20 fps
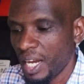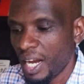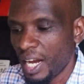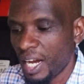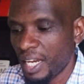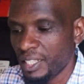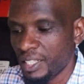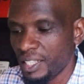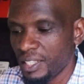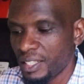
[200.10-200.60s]

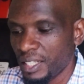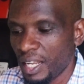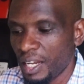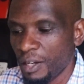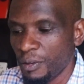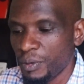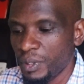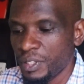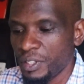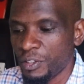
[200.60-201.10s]
And this
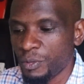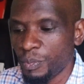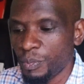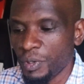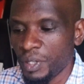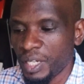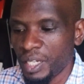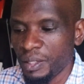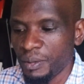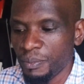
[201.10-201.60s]
language is
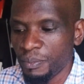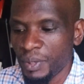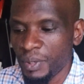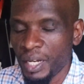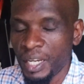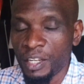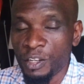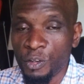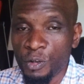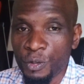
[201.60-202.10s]
spoken
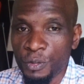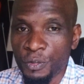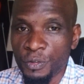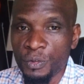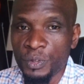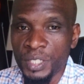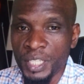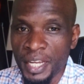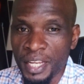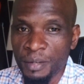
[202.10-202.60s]
by close
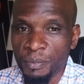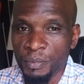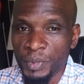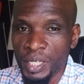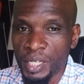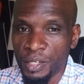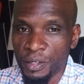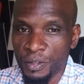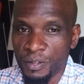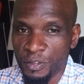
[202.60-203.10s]
to 10
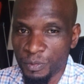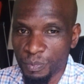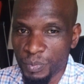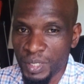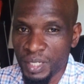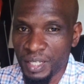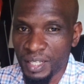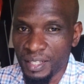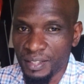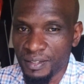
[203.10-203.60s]
million
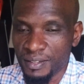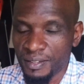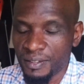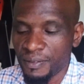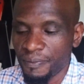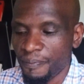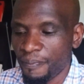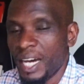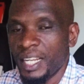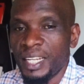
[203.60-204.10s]
speakers.
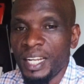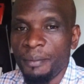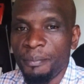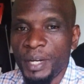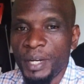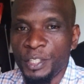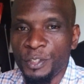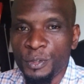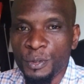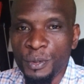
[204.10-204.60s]
At
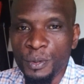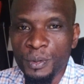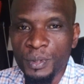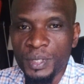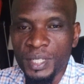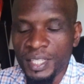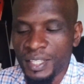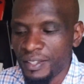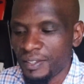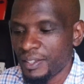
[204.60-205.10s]
number 2
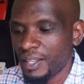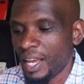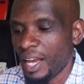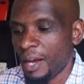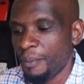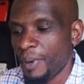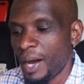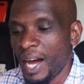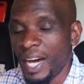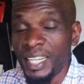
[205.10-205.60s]
is
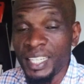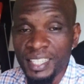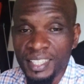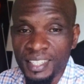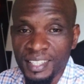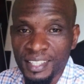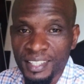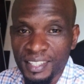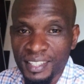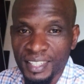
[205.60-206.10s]

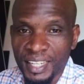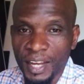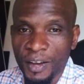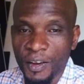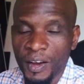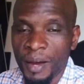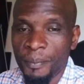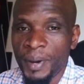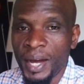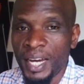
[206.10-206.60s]
Amharic. Now,
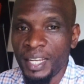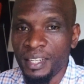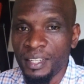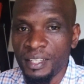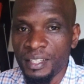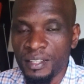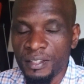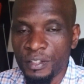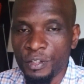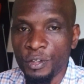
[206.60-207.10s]

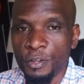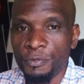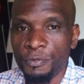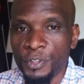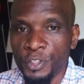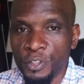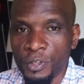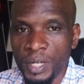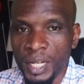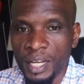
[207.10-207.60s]
Amharic is the
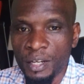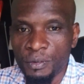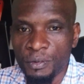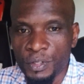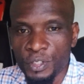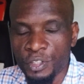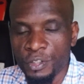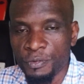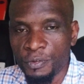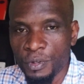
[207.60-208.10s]
official
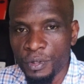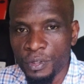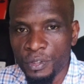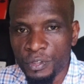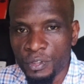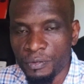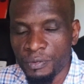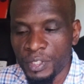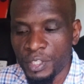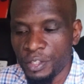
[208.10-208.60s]
language, of course,
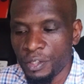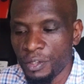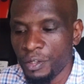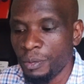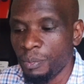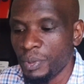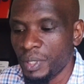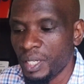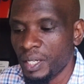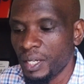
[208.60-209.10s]
of
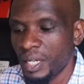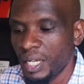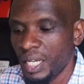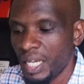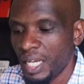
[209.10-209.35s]
Ethiopia.